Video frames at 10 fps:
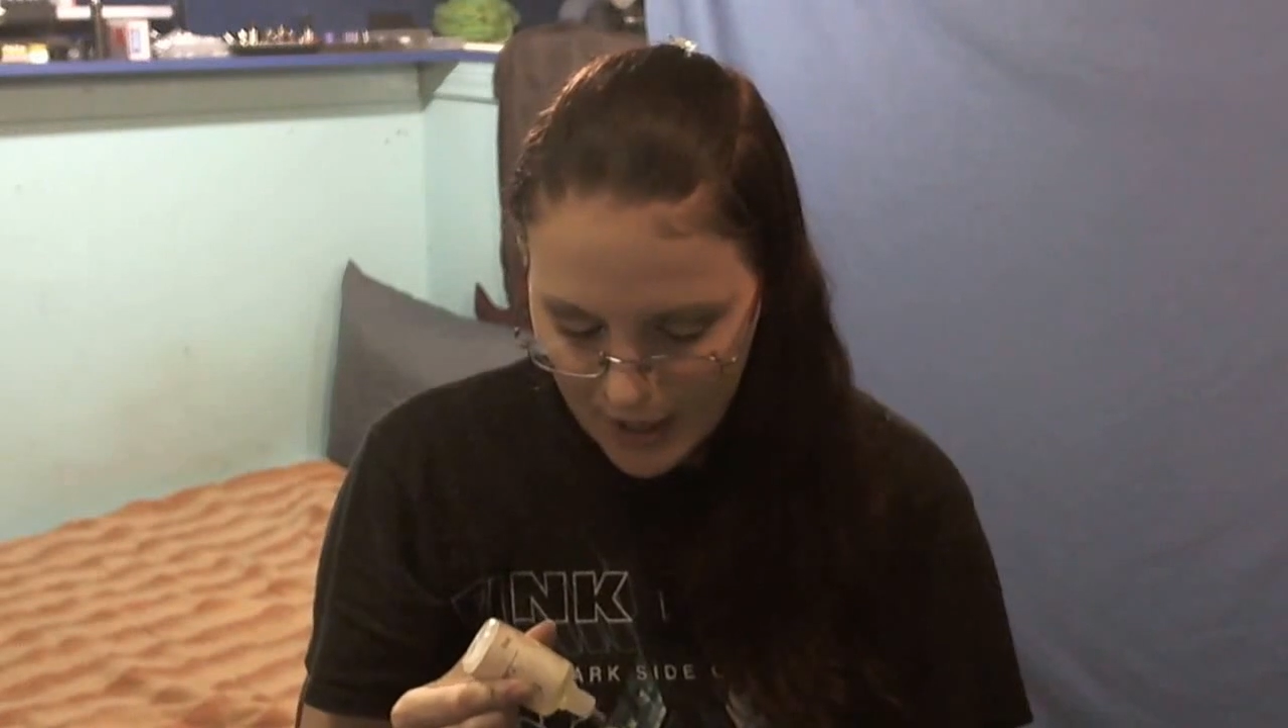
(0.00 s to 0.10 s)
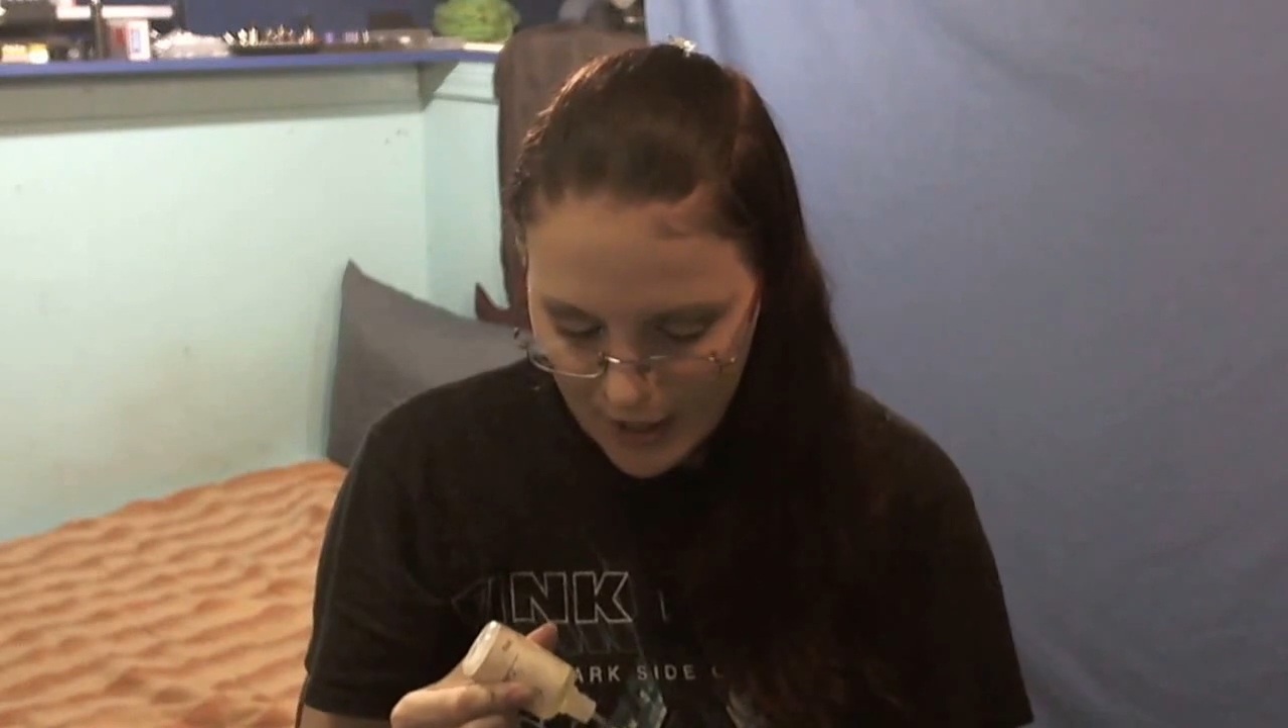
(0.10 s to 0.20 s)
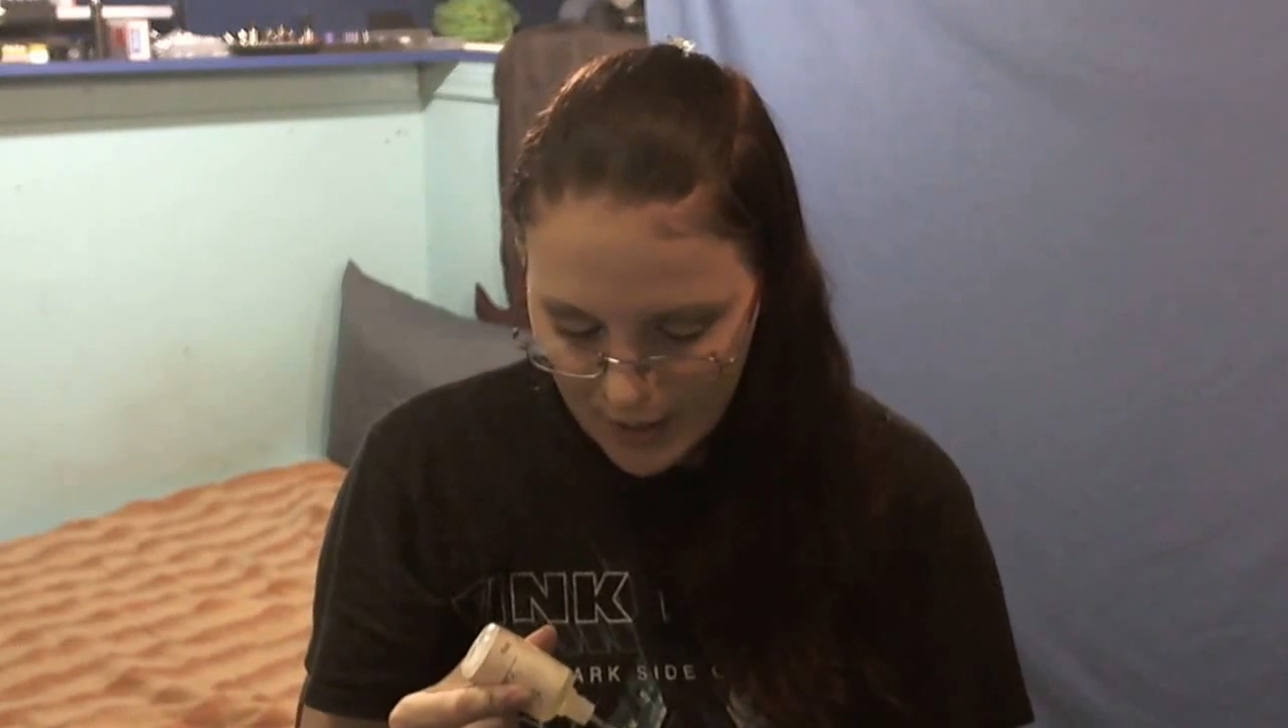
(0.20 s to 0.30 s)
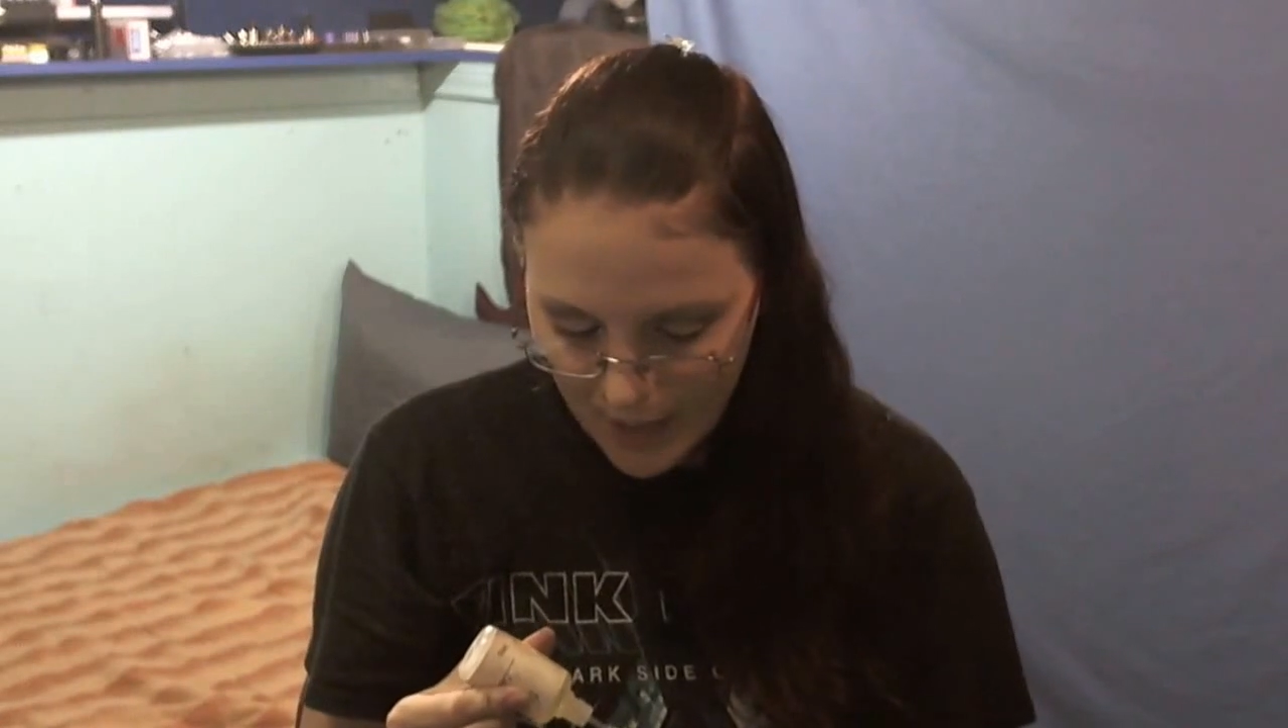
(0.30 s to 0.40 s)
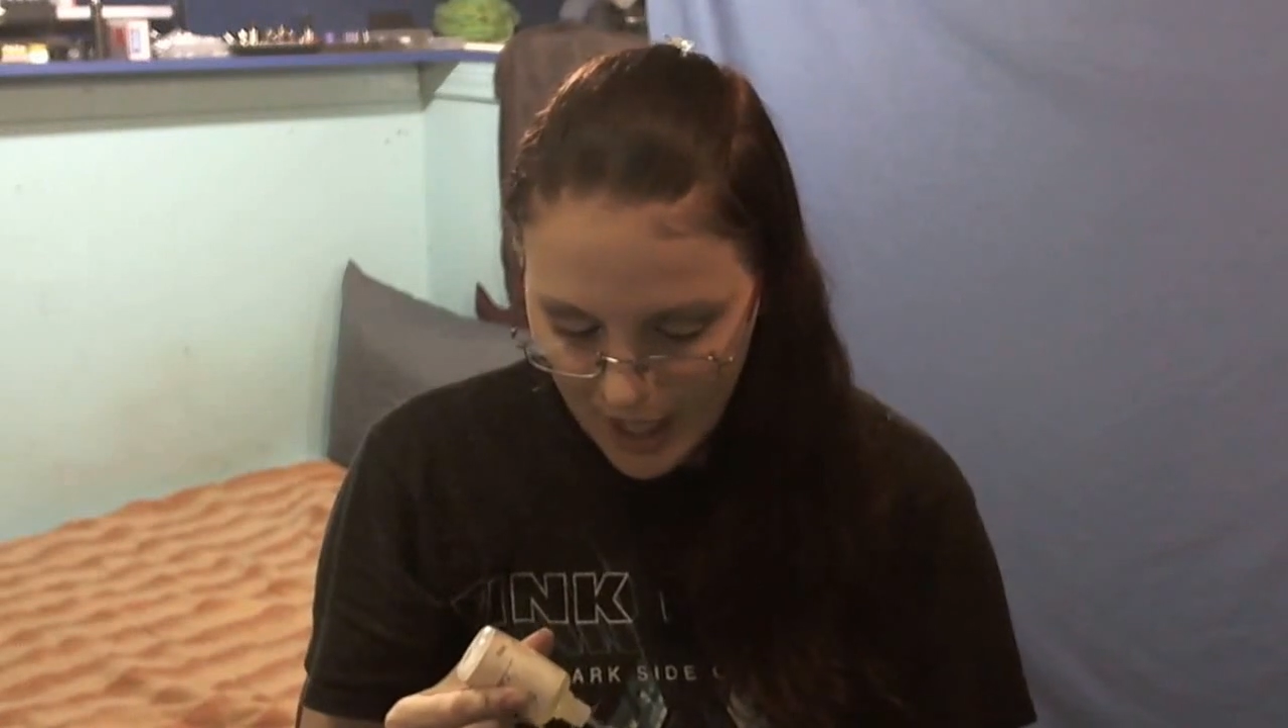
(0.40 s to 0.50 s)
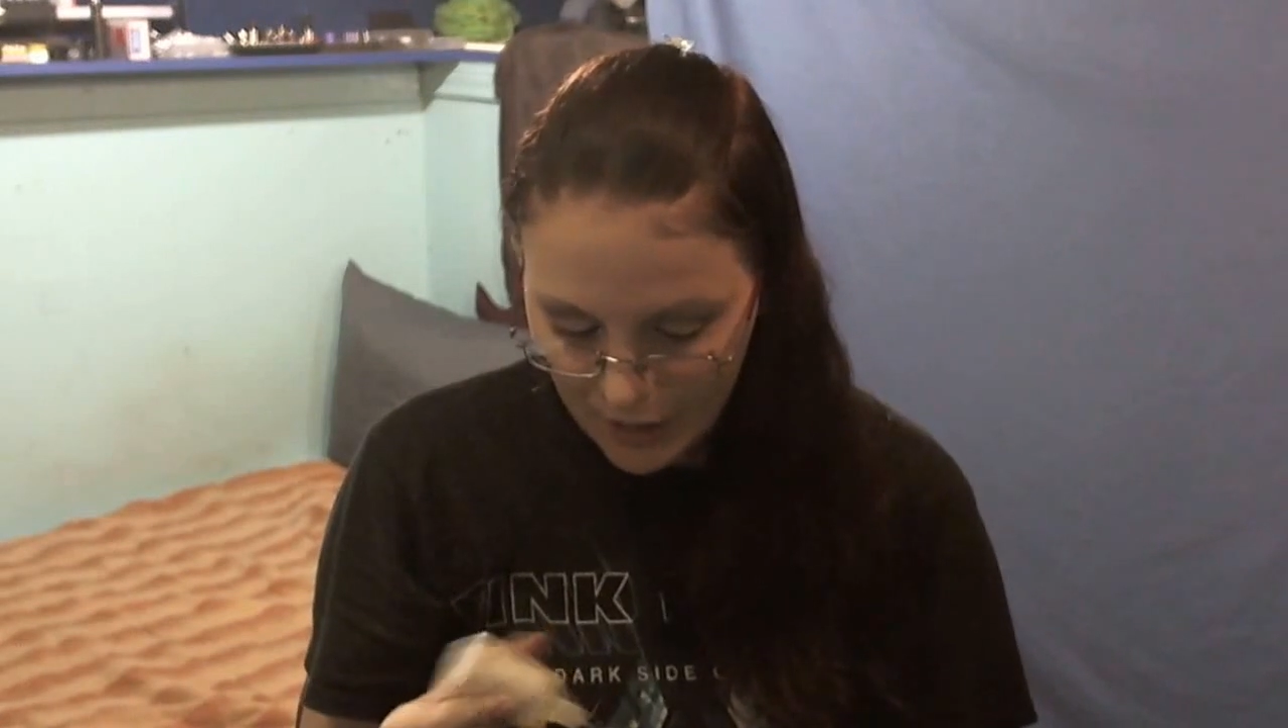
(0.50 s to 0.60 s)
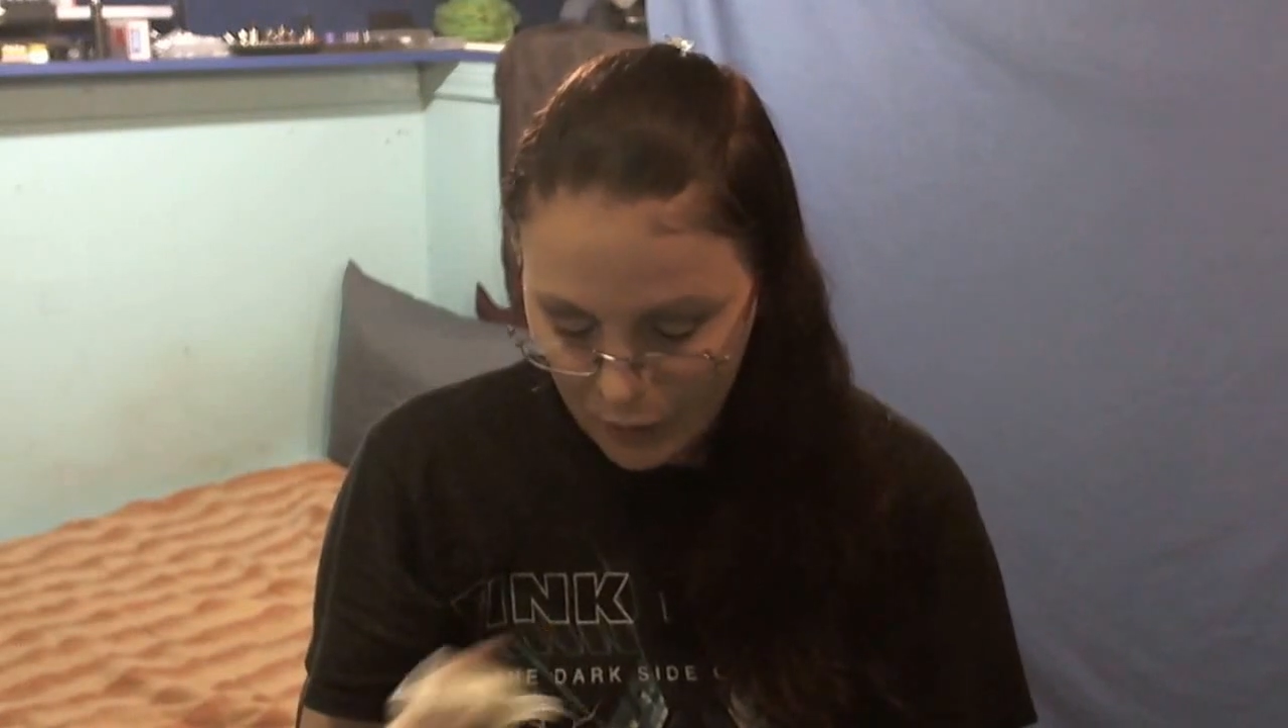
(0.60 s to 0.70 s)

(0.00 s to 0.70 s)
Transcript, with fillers: I